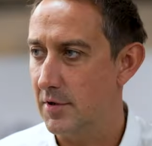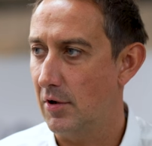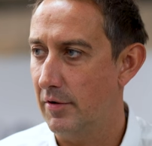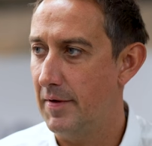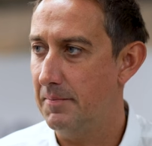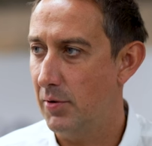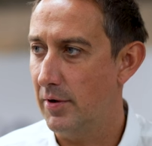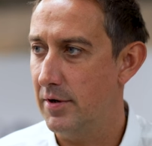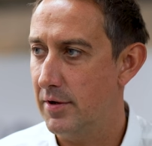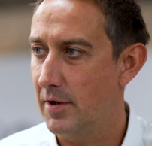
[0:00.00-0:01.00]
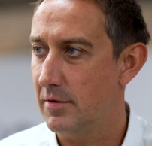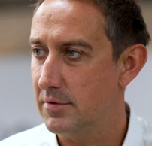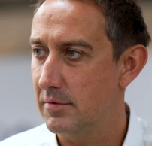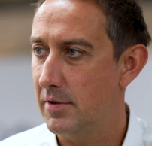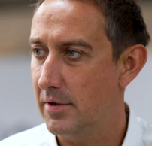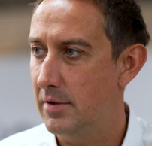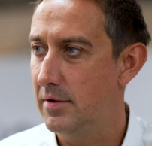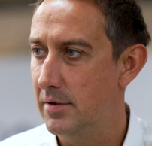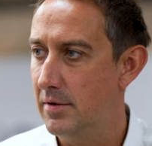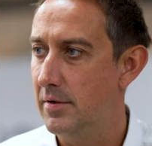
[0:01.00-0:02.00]
There's a lot of input into those, aren't there?
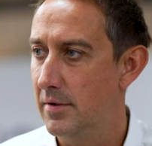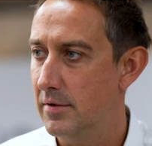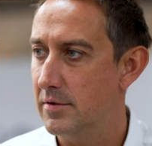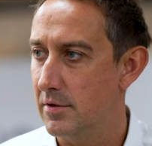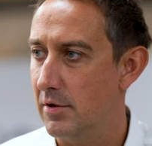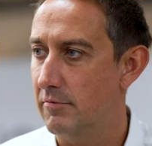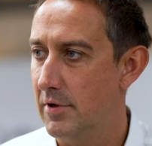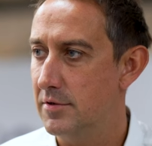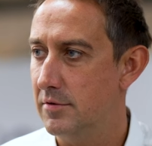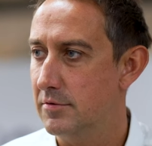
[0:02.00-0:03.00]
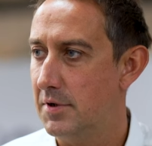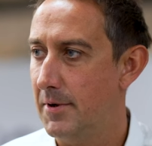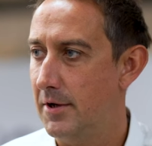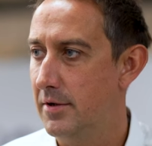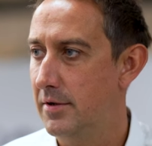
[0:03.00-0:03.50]
Yeah. There's a lot of resource demand.